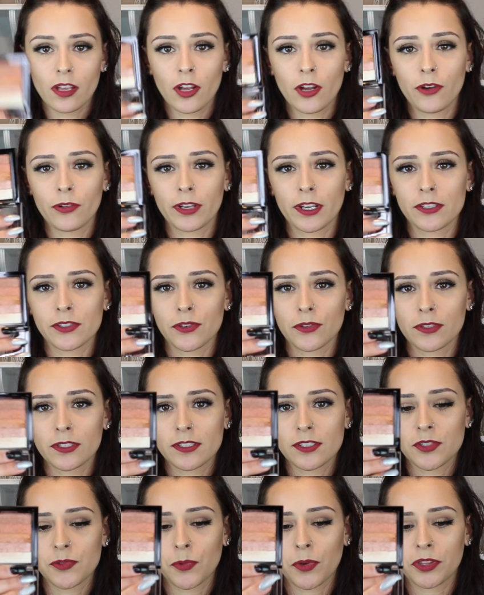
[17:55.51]
Okay, so this
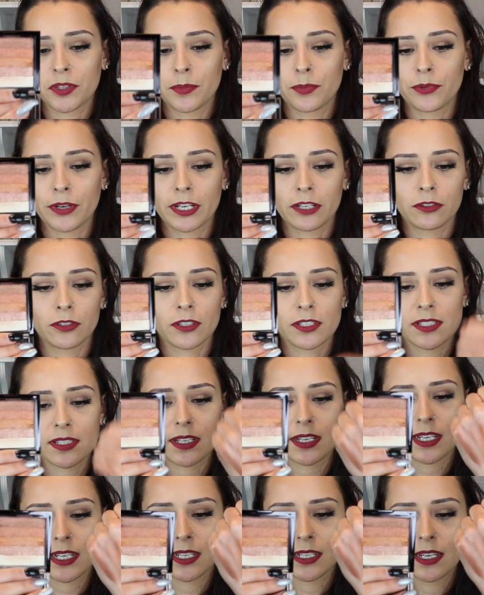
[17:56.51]
is what the brick looks
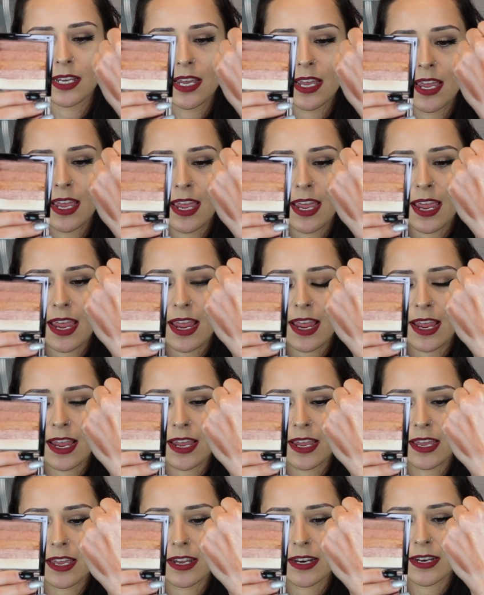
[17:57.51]
like,
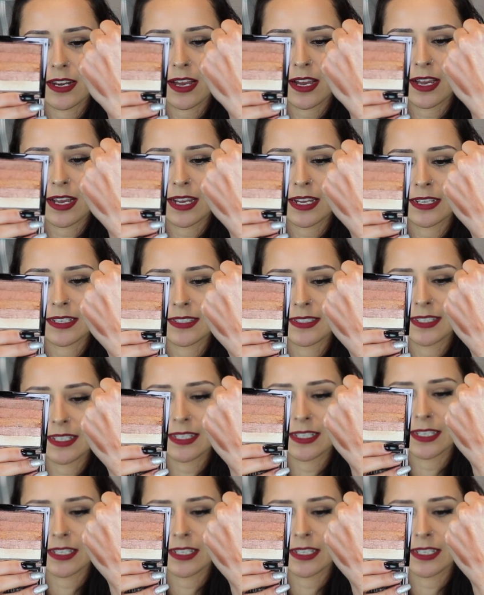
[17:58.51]
and I did